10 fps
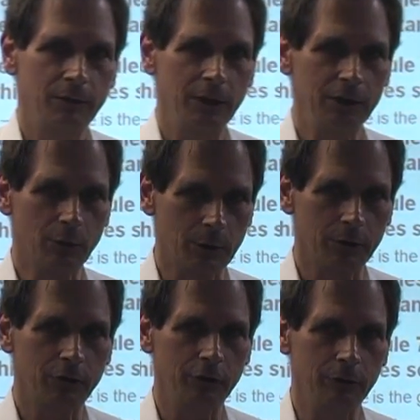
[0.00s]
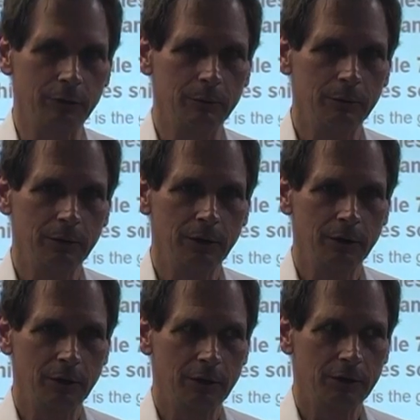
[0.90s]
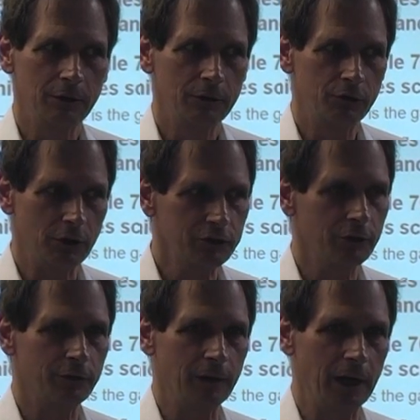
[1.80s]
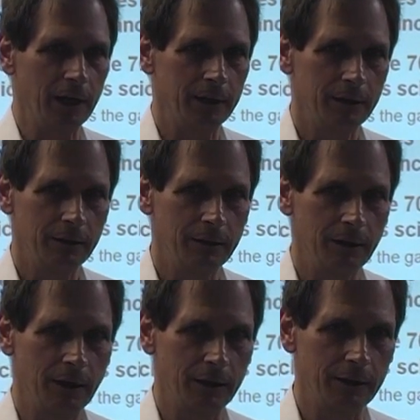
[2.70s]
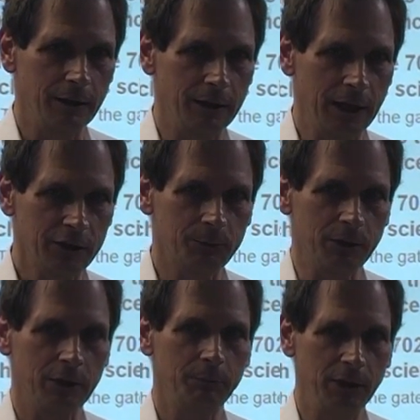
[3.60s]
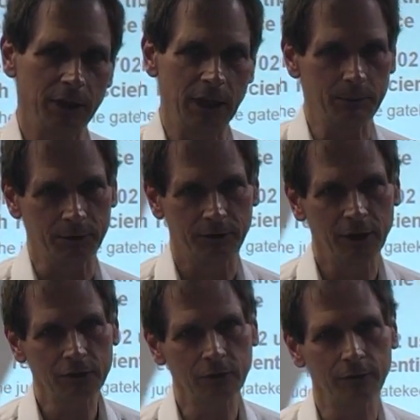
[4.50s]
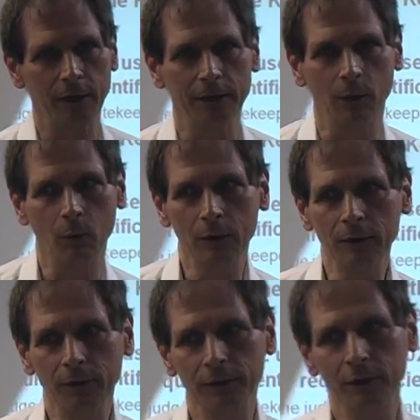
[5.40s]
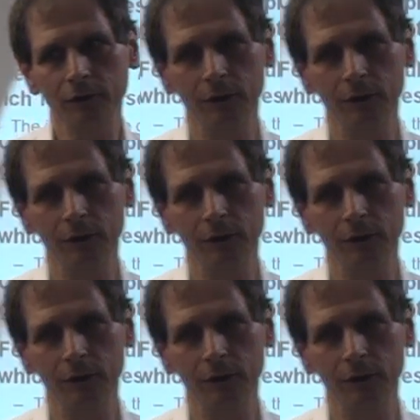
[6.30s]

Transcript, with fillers: in order to justify an expert being able to testify. Now, one of the things